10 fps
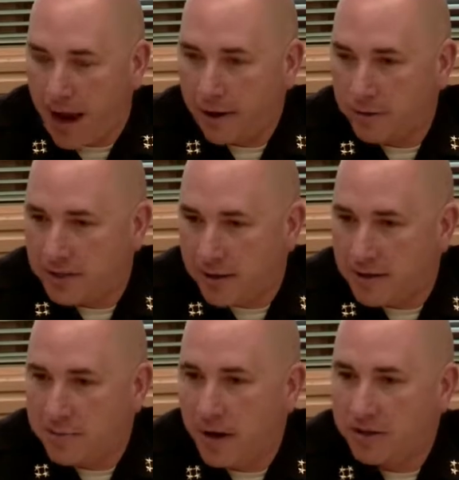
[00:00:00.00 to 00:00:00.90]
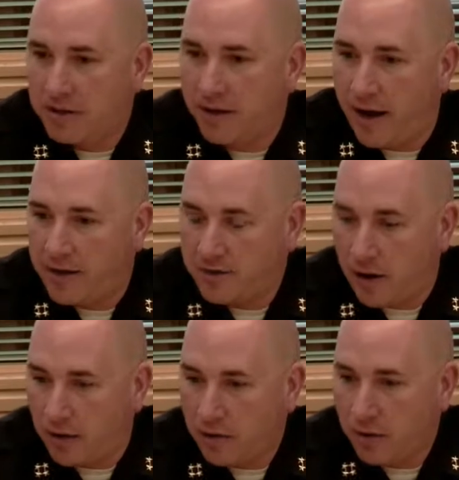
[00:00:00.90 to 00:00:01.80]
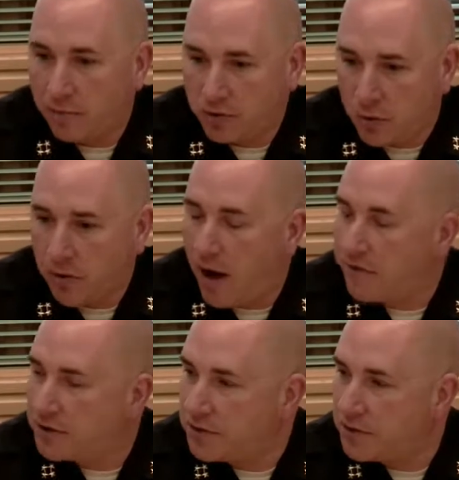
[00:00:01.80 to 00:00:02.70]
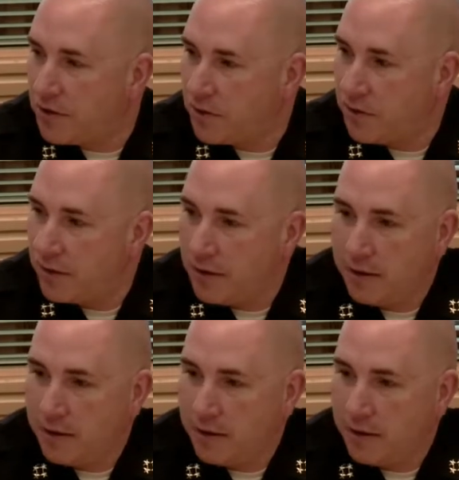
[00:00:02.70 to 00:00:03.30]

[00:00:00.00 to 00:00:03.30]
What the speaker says: I don't see it as much as our patrol officers do.